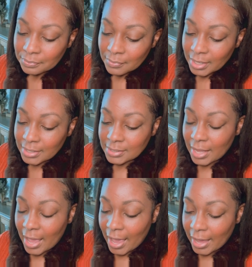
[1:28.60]
It's the
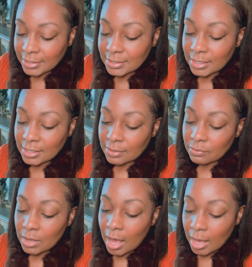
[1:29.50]
act of
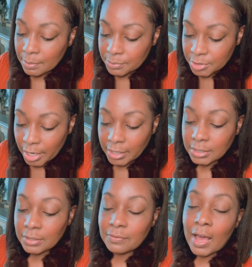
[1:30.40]

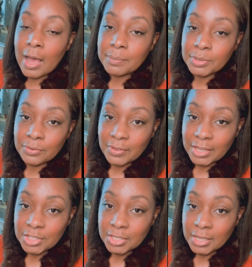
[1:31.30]
objective
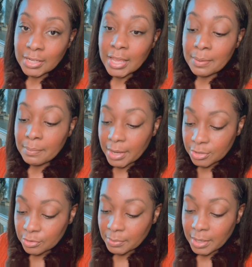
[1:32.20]
observation and
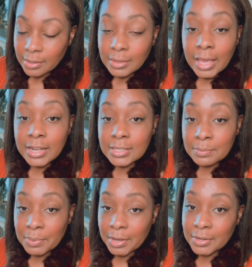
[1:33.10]
measurement. That is
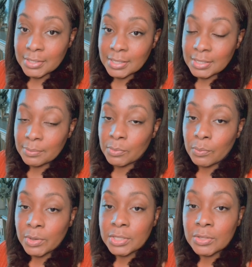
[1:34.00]
empiricism. When
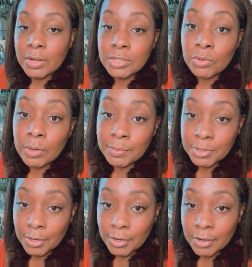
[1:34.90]
we start to
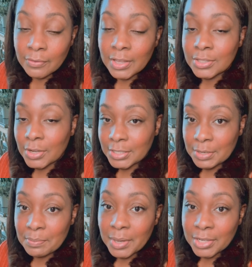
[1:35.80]
observe and start to
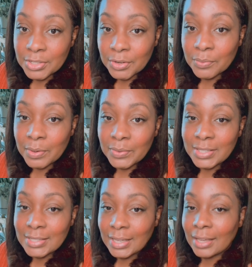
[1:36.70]
measure what we
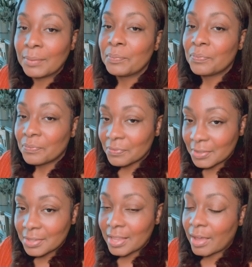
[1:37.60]
see,
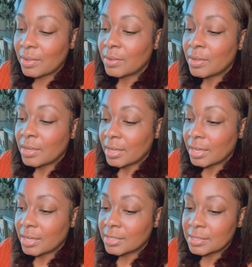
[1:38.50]
then that
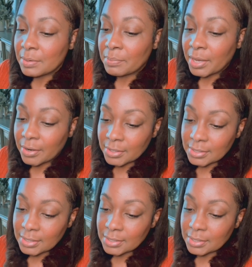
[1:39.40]
is
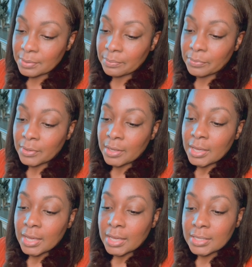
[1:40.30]
empiricism.
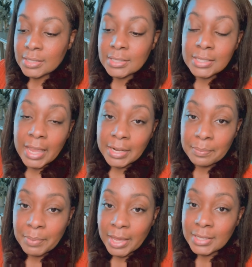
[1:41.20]
It's
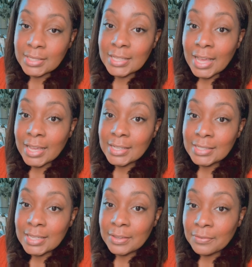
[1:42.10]
data-based
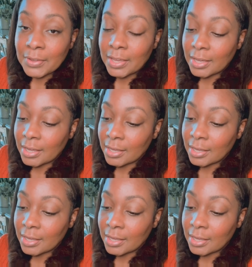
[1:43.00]
scientific